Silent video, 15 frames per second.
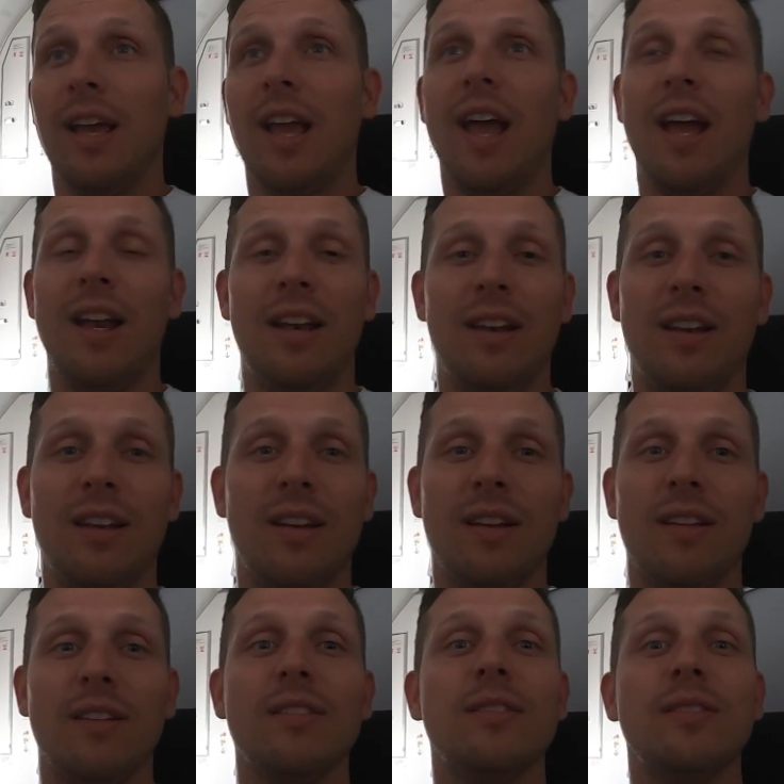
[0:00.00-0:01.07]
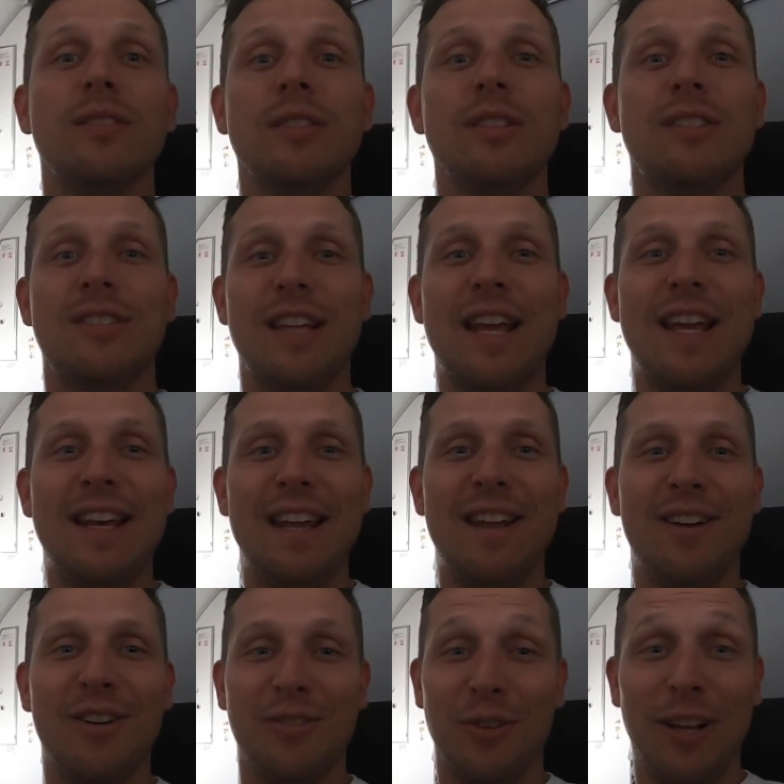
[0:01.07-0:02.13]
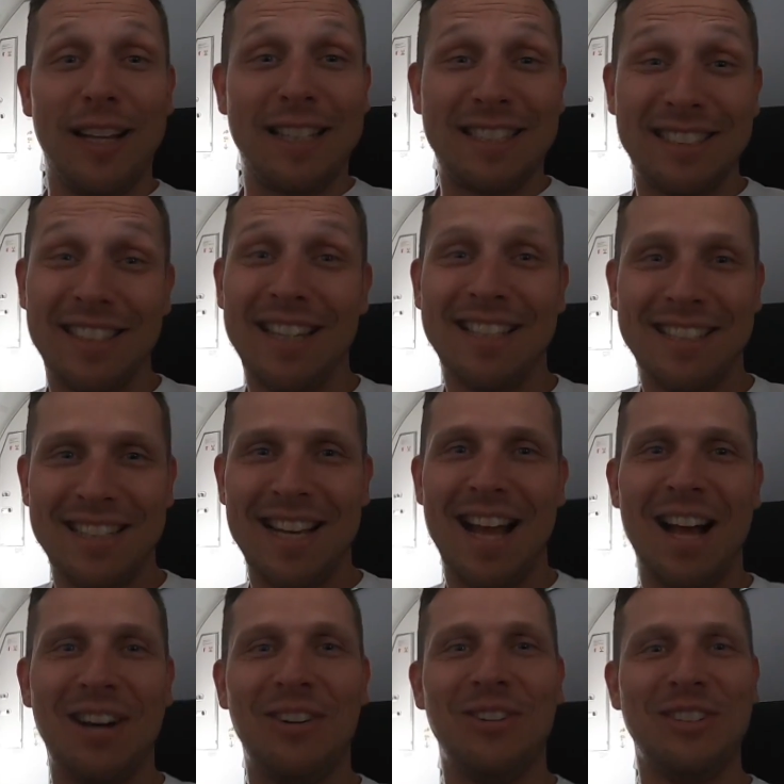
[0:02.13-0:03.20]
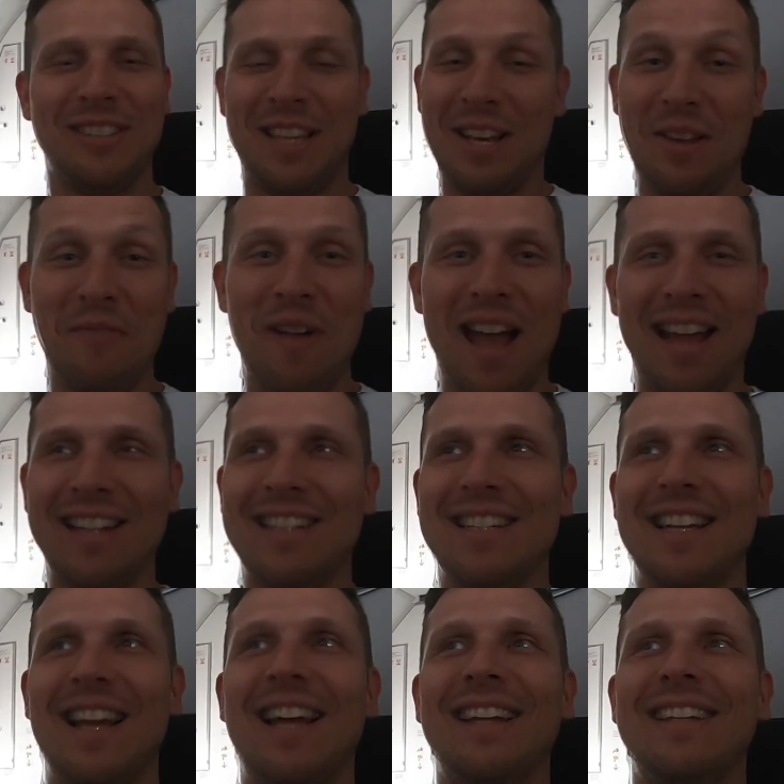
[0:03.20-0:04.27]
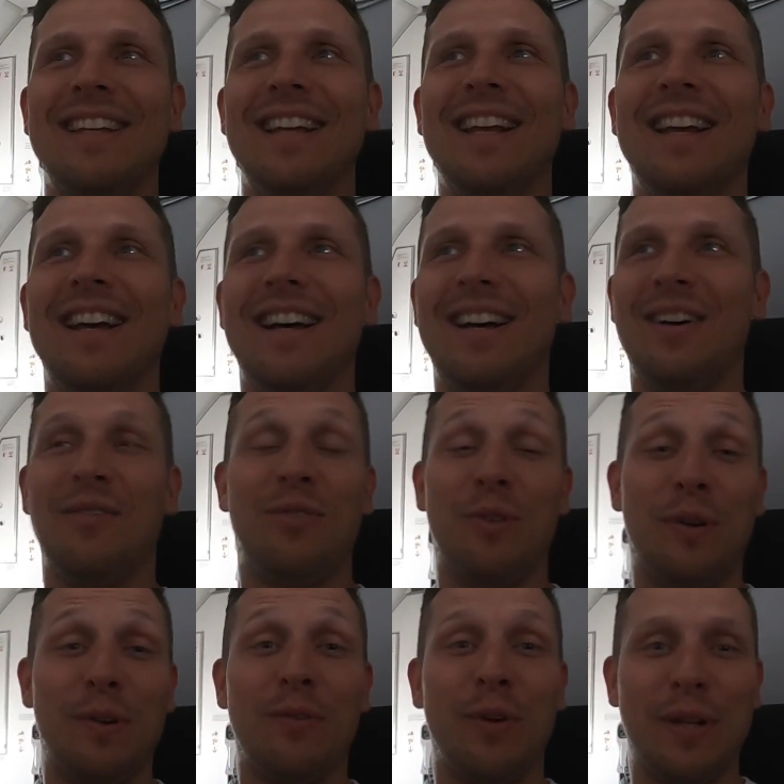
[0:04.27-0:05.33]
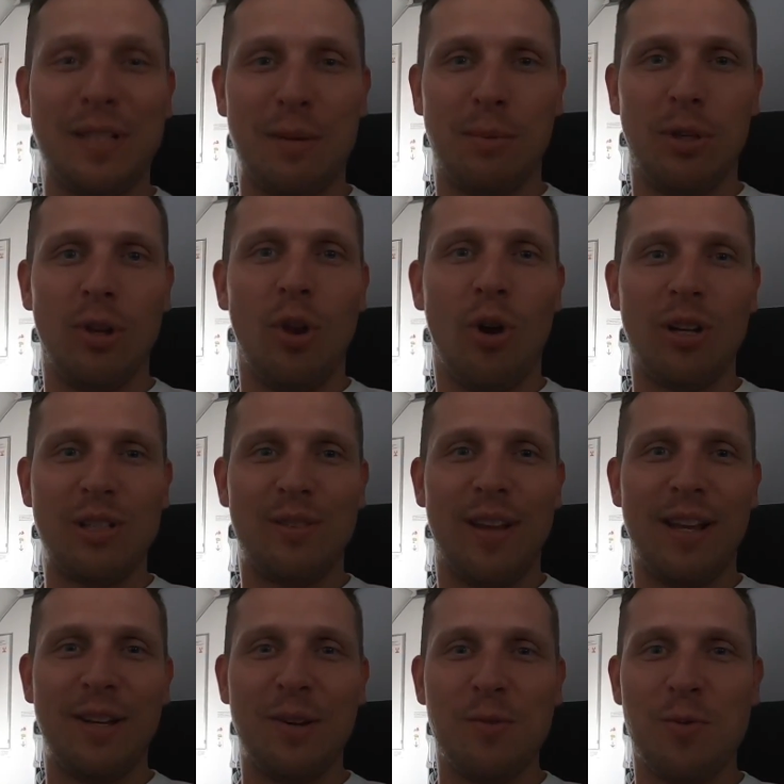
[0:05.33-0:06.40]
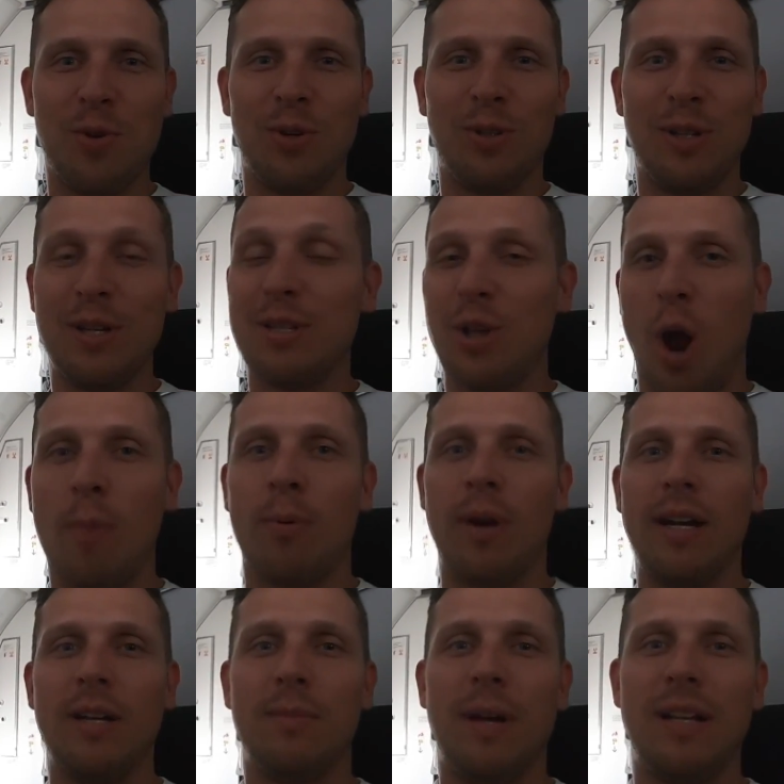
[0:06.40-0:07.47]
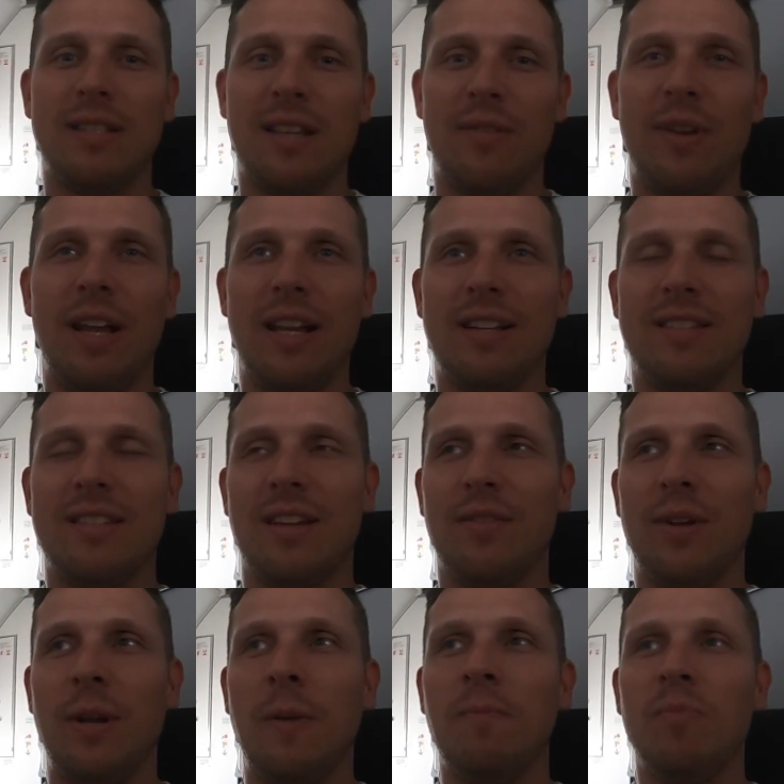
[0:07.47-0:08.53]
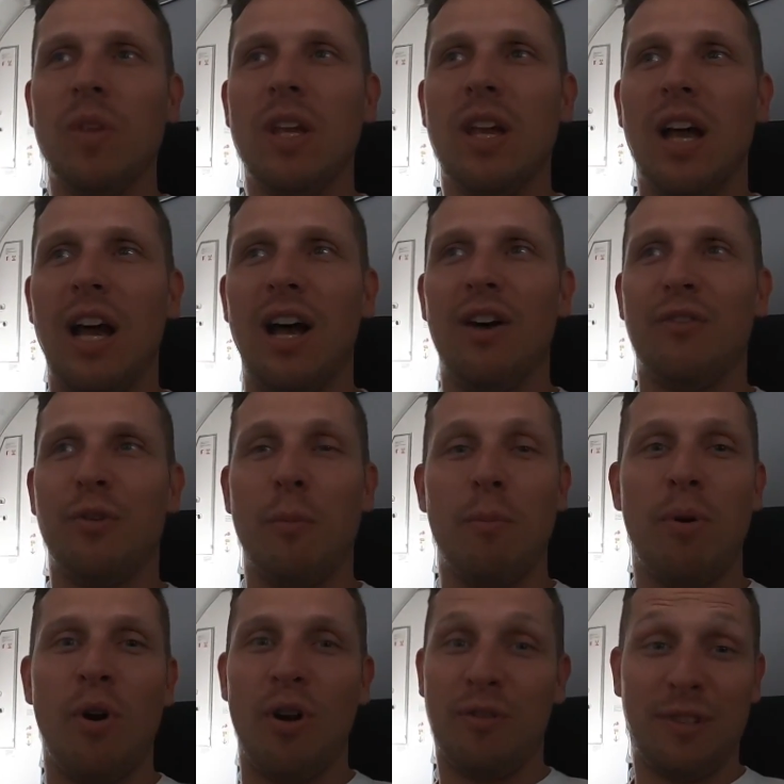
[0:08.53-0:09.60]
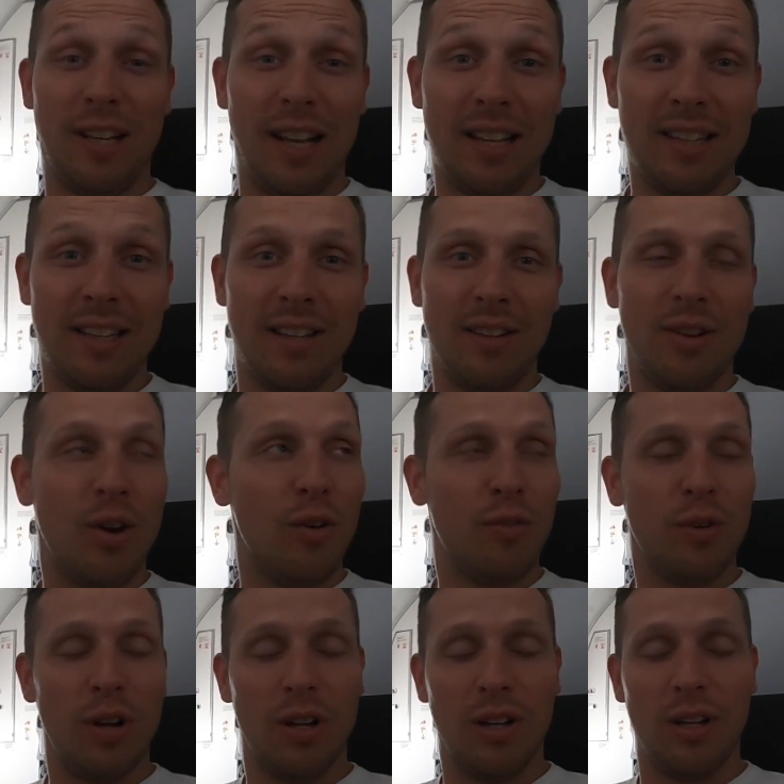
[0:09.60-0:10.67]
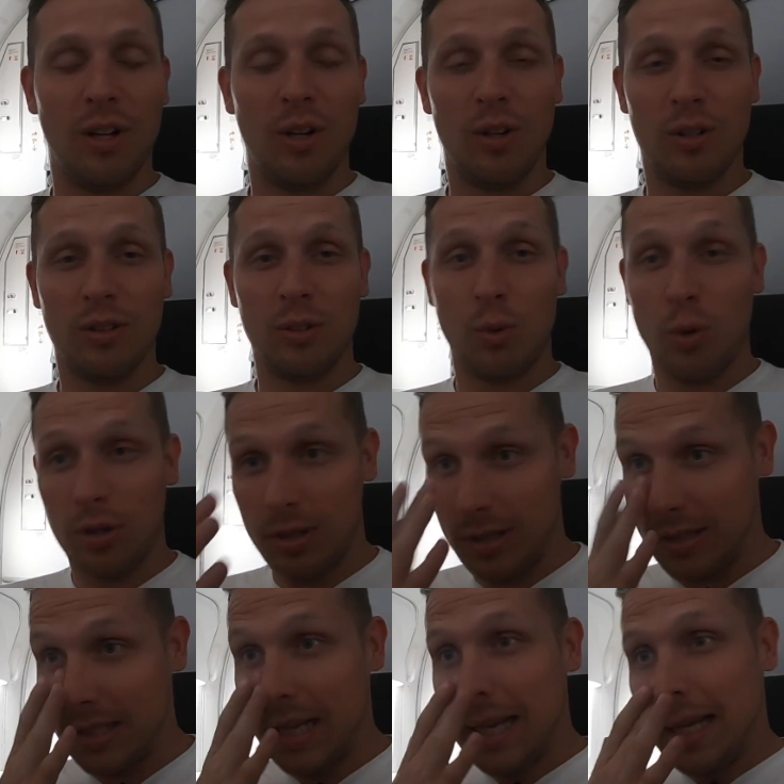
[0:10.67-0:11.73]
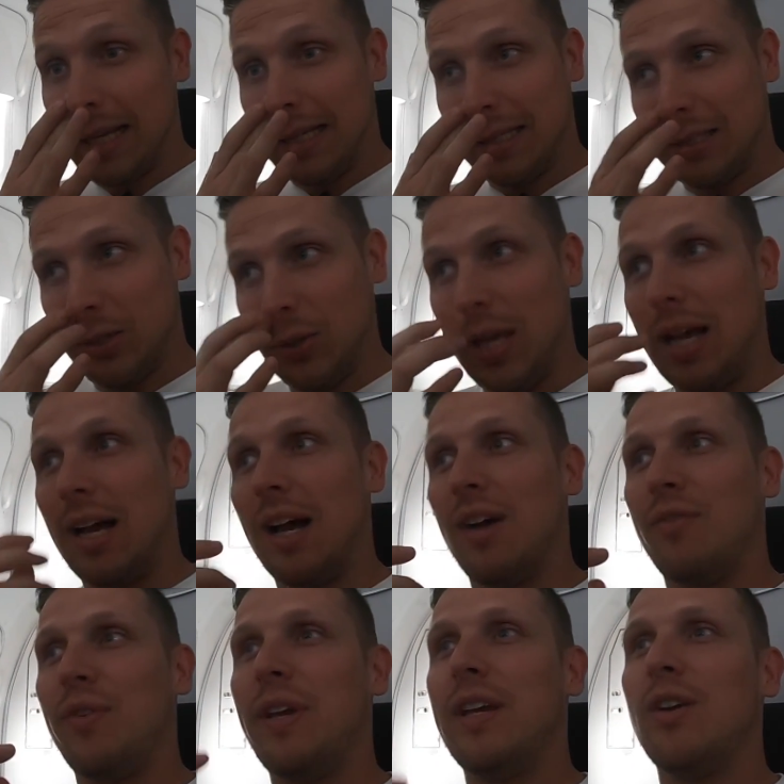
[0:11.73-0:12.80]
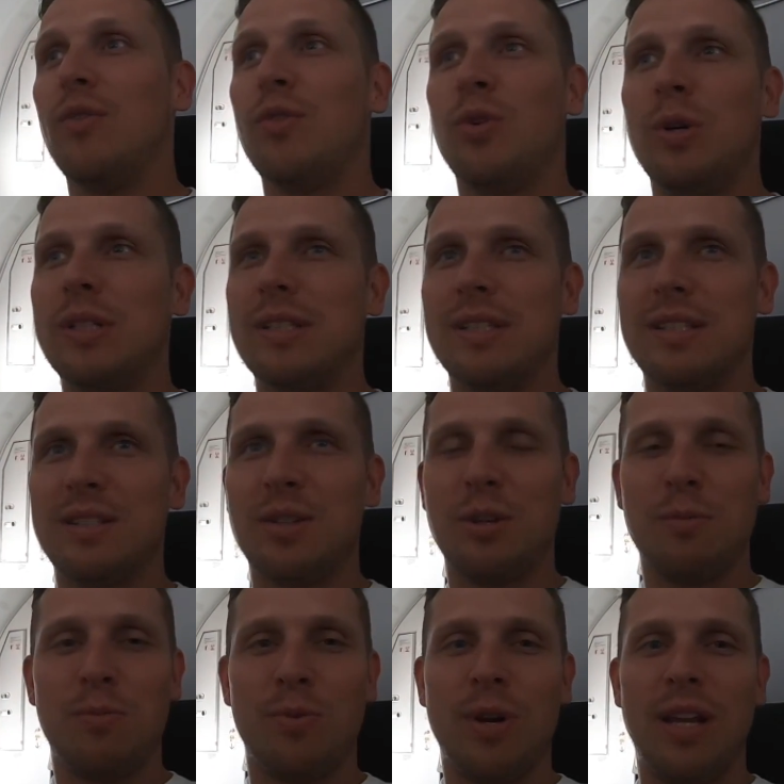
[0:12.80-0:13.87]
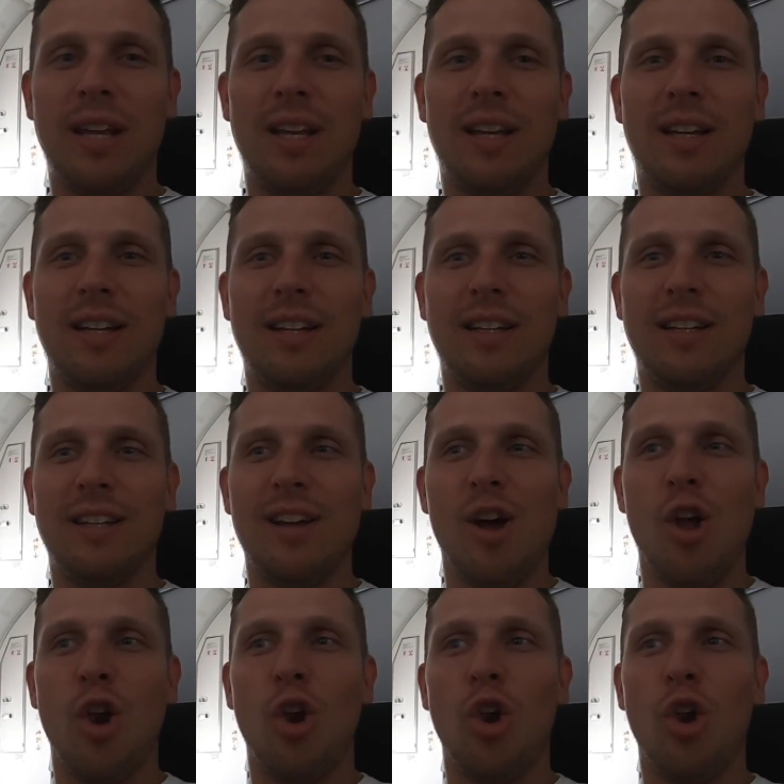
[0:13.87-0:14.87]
can stay in the air for like 16 hours. Can you imagine that? Um, for, for example, the longest flight in the world is operated by the 787. Uh, from Perth to London of uh, Qantas. So yeah, I think of course this is going to bring a